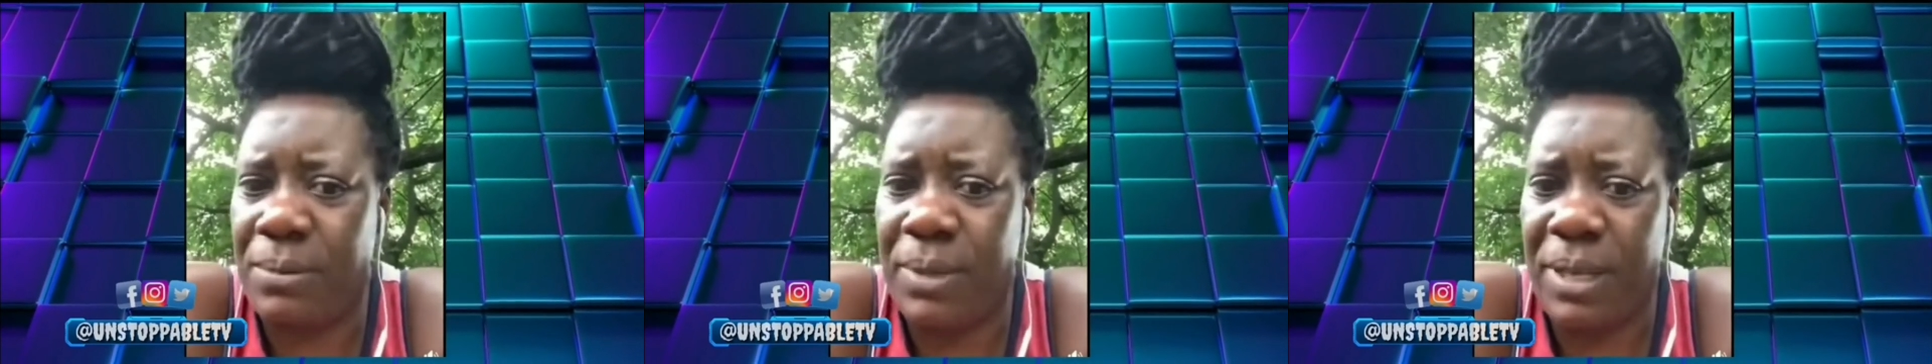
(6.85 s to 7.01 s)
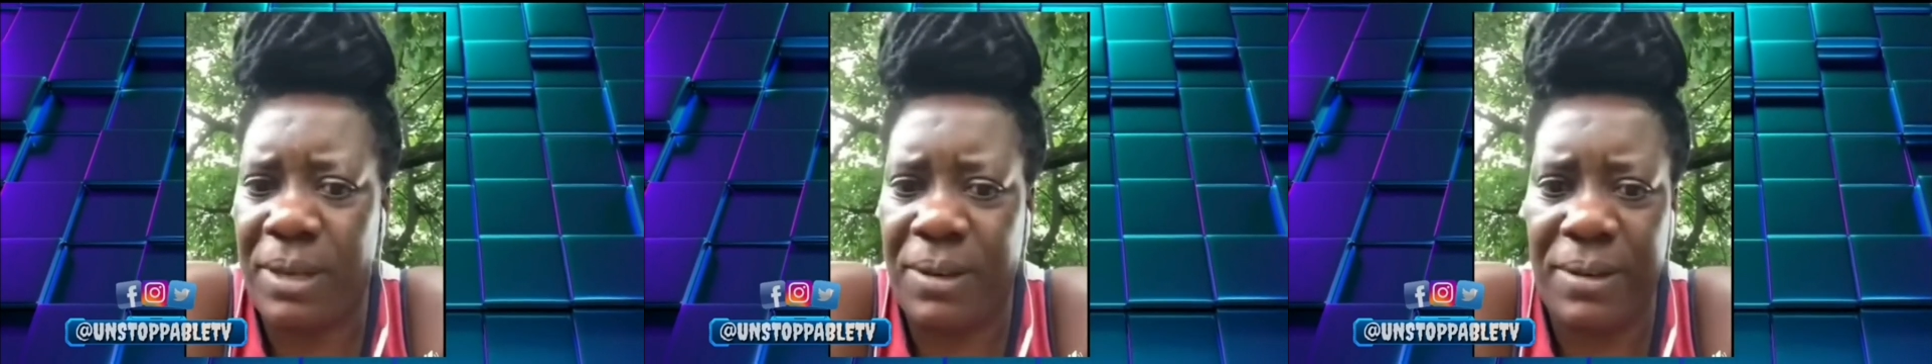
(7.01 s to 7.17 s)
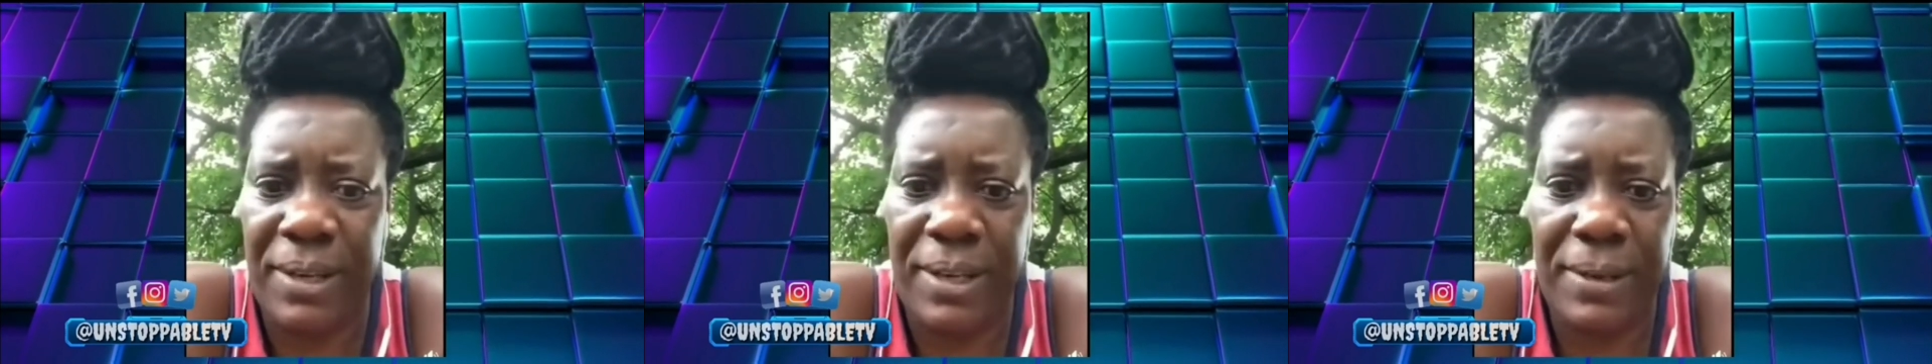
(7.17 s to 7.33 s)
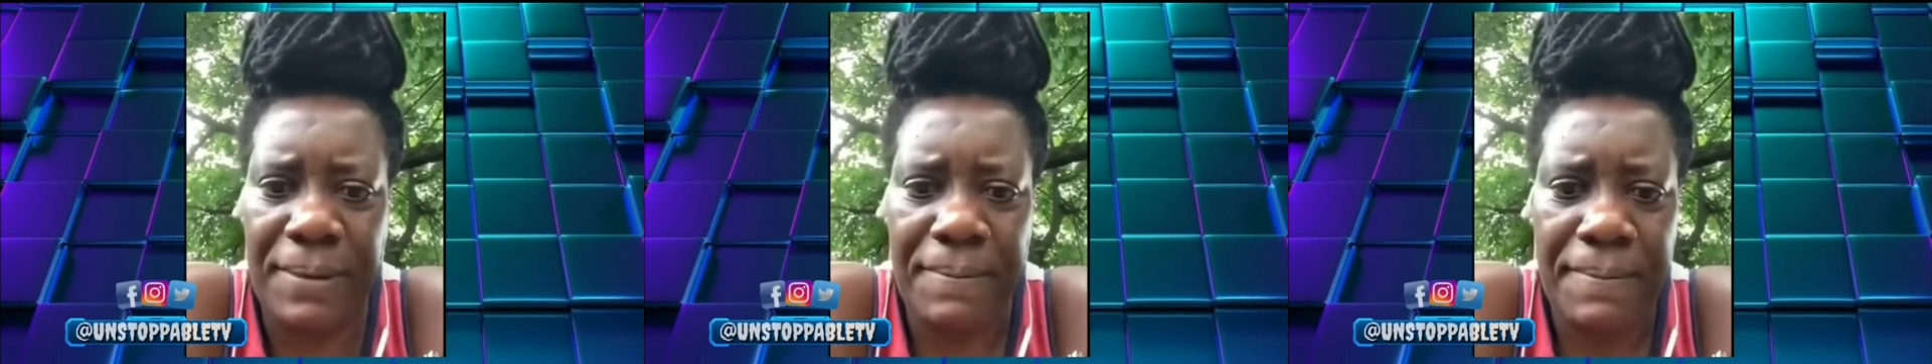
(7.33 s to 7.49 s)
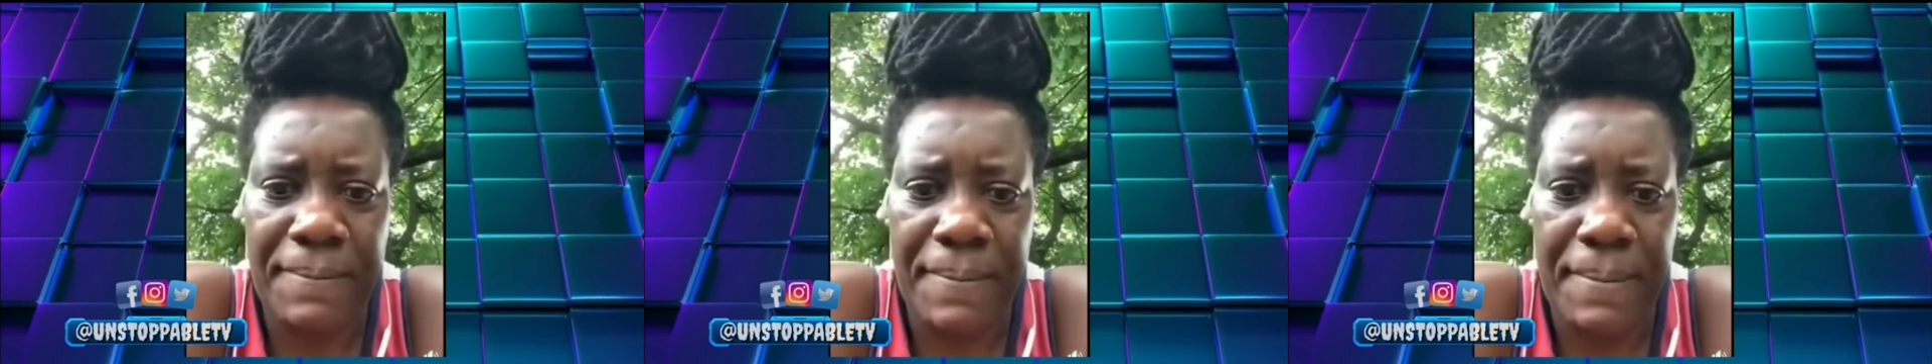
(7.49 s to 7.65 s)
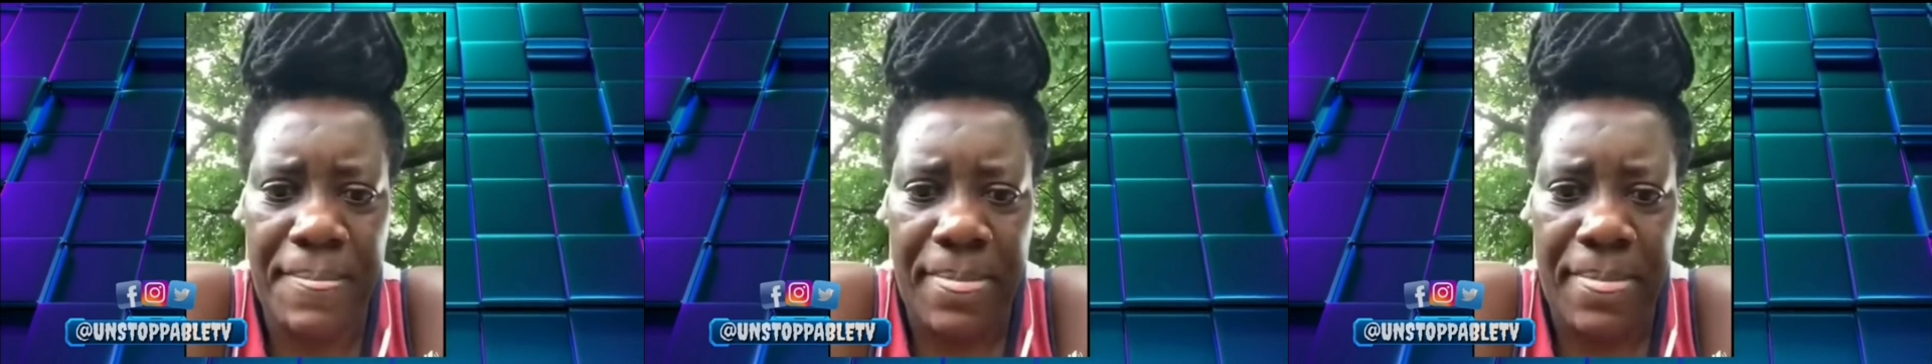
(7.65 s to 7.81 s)
Mary
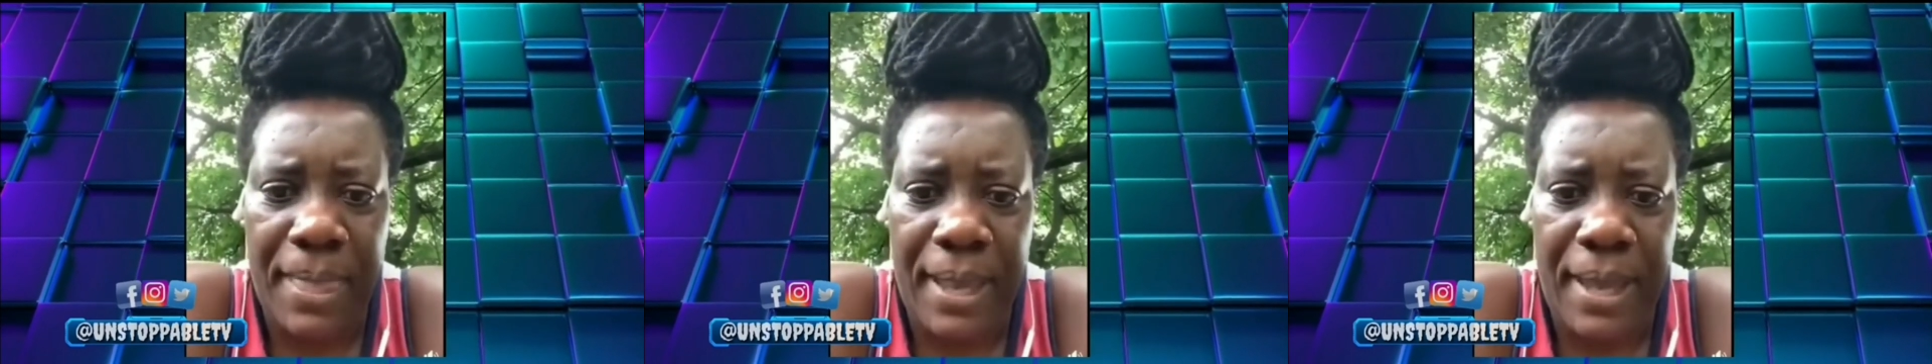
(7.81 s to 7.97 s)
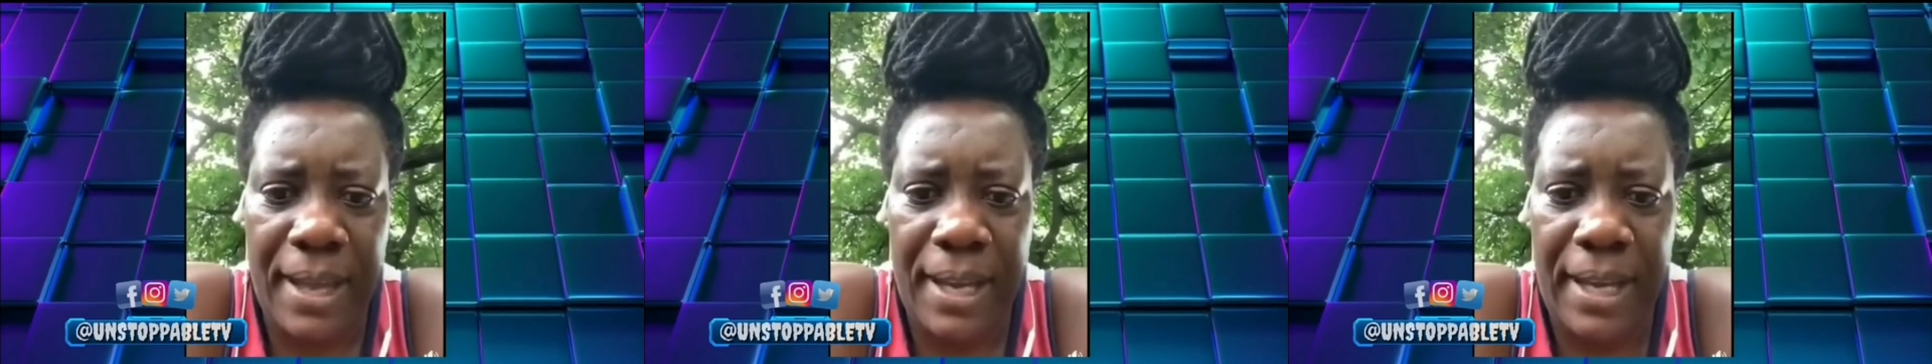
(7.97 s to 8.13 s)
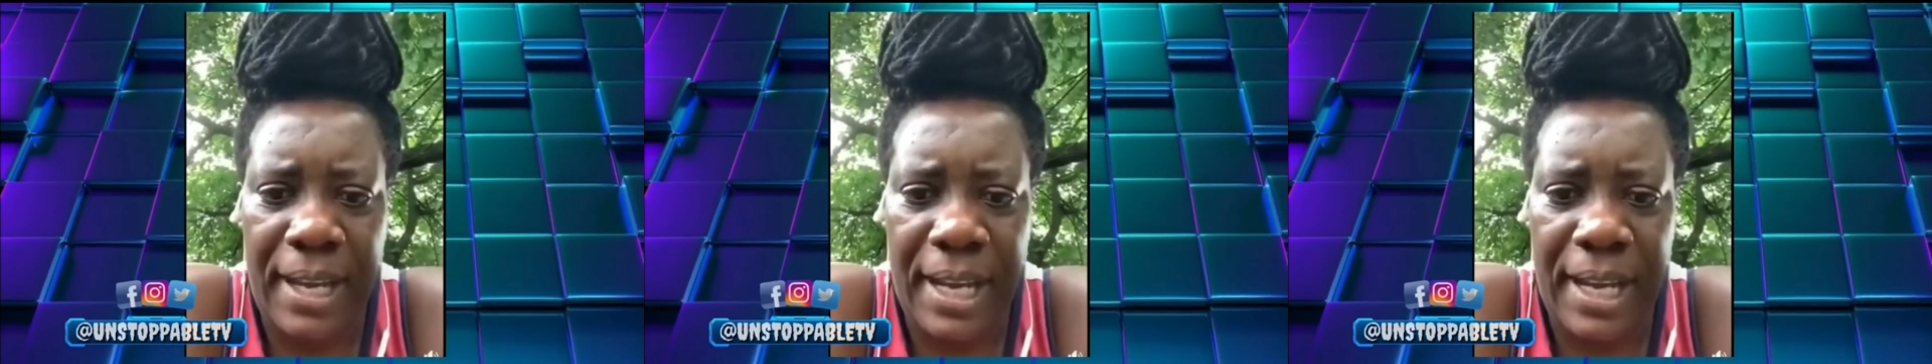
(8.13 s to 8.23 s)
and